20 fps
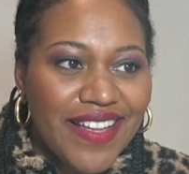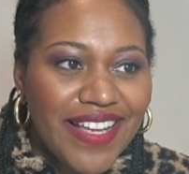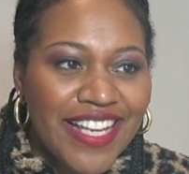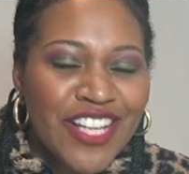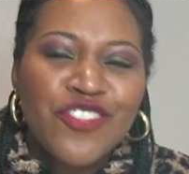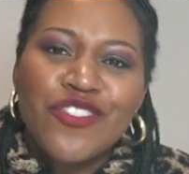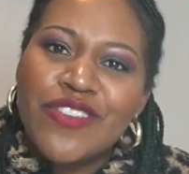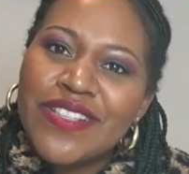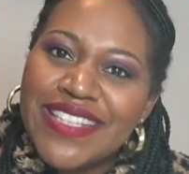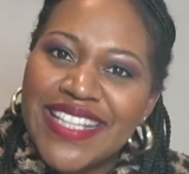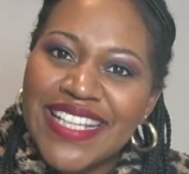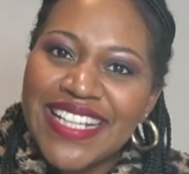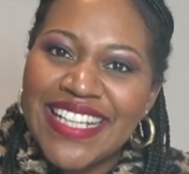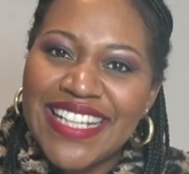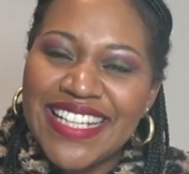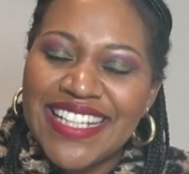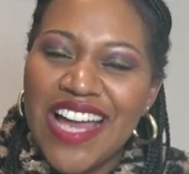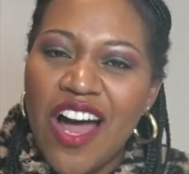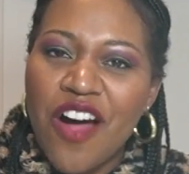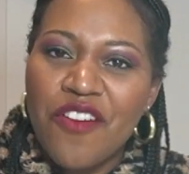
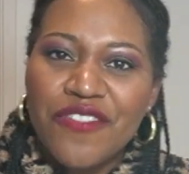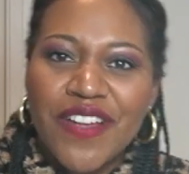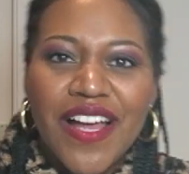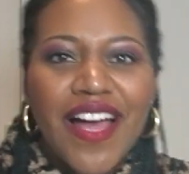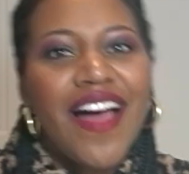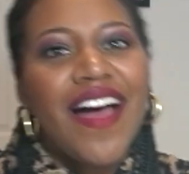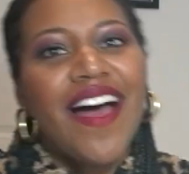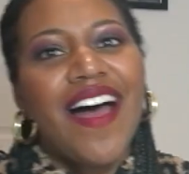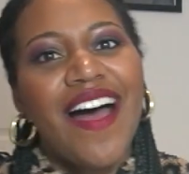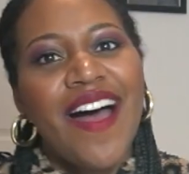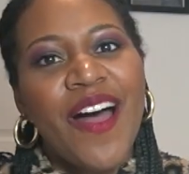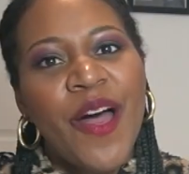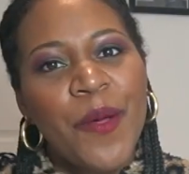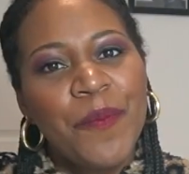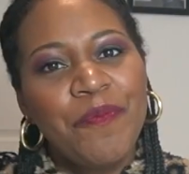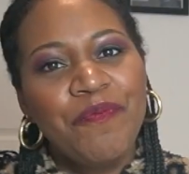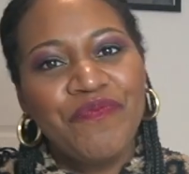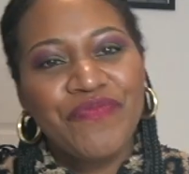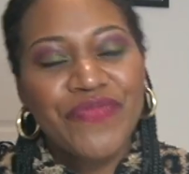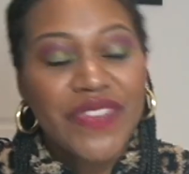interestingly enough.
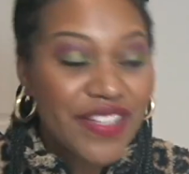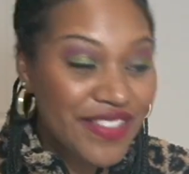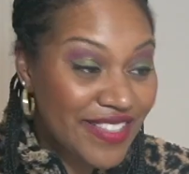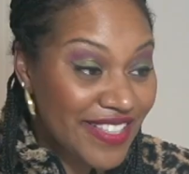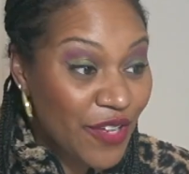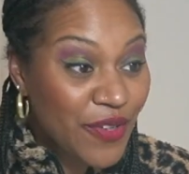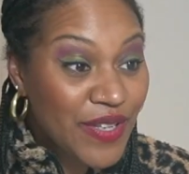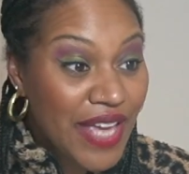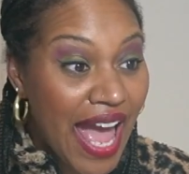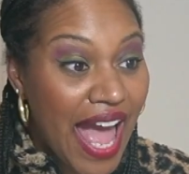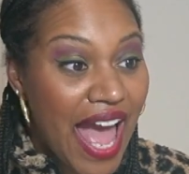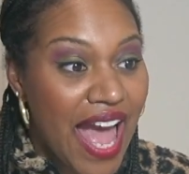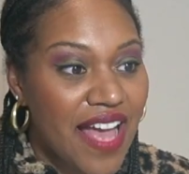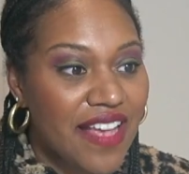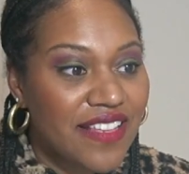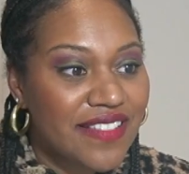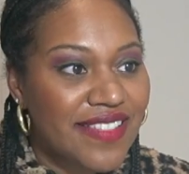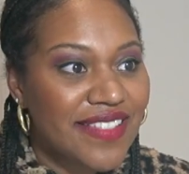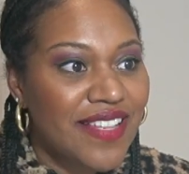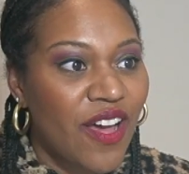
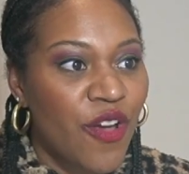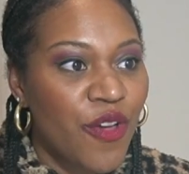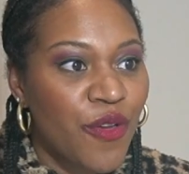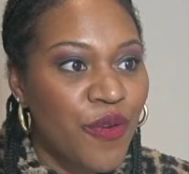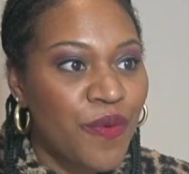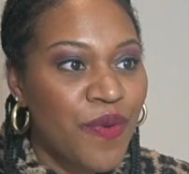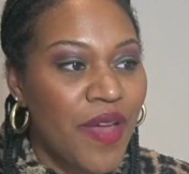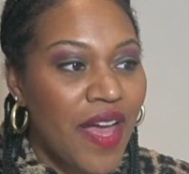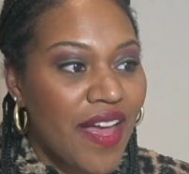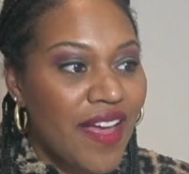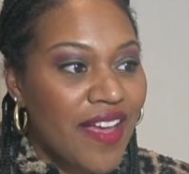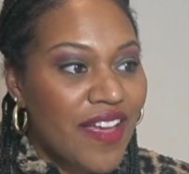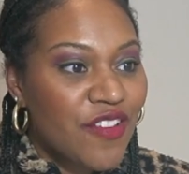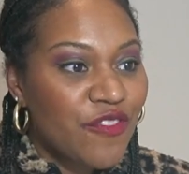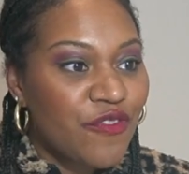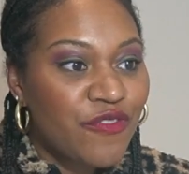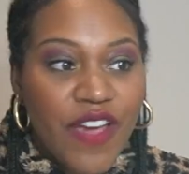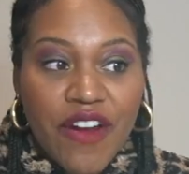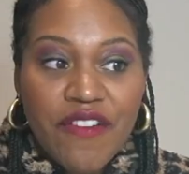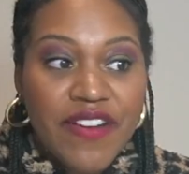So
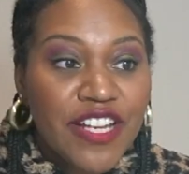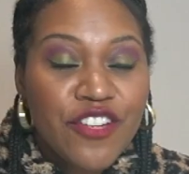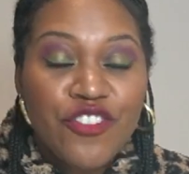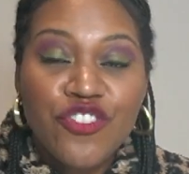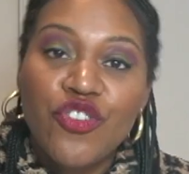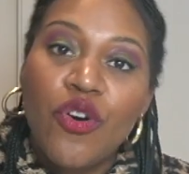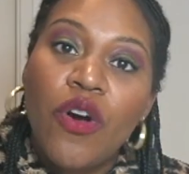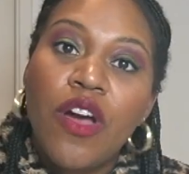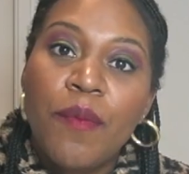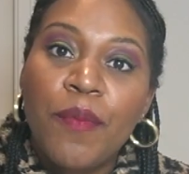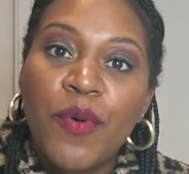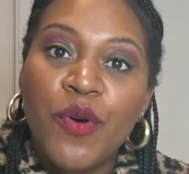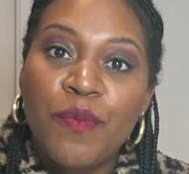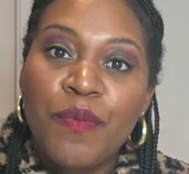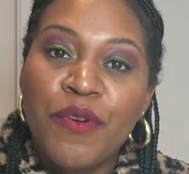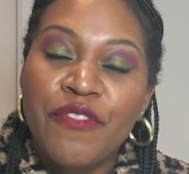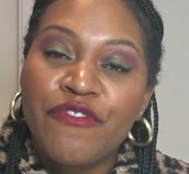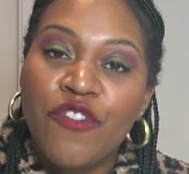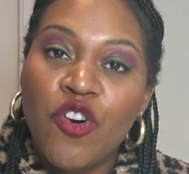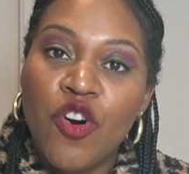very enjoyable
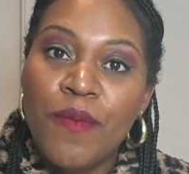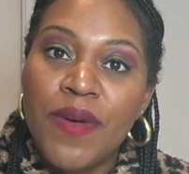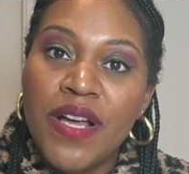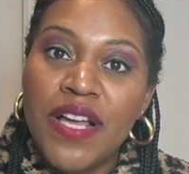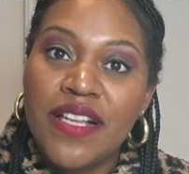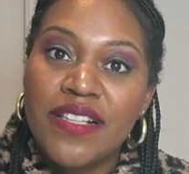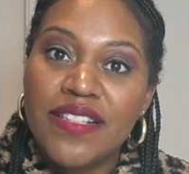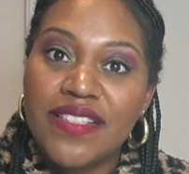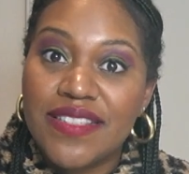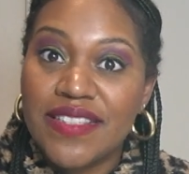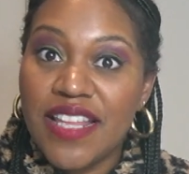performance.